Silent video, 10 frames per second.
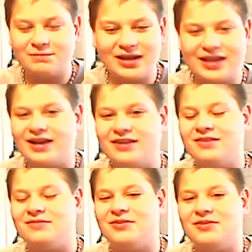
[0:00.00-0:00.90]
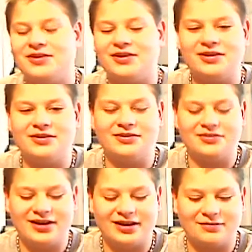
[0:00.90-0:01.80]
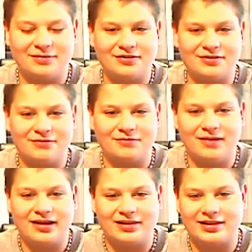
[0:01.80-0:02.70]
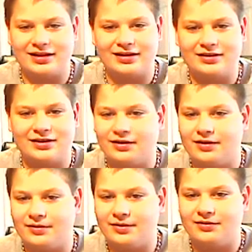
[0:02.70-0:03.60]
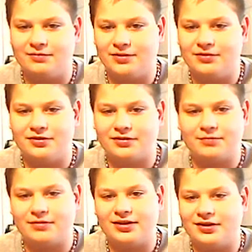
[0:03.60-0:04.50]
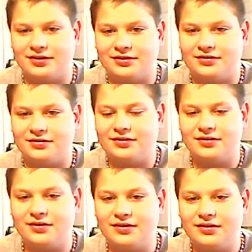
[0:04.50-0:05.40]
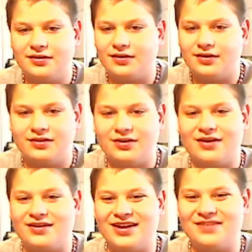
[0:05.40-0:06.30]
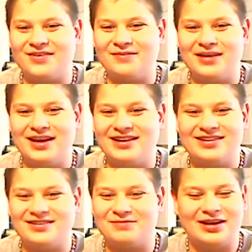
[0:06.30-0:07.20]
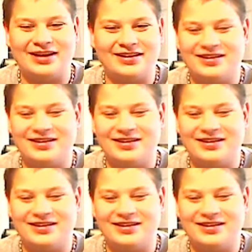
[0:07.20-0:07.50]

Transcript: Man, I love New Jack, especially the fact that, you know, his music plays throughout every match back in